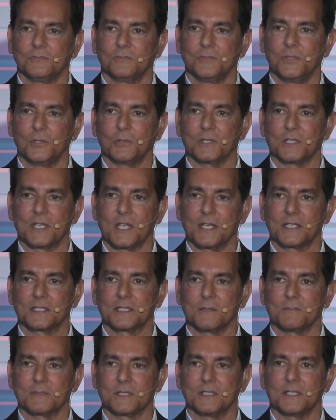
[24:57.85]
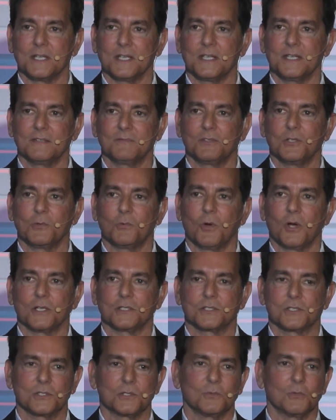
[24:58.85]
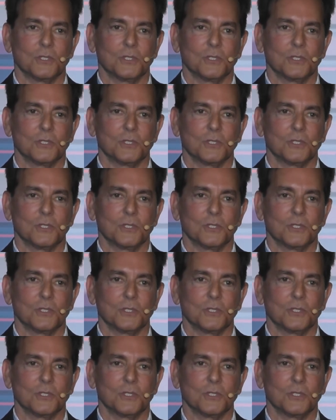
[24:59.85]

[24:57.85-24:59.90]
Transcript: You can take some today if you want to.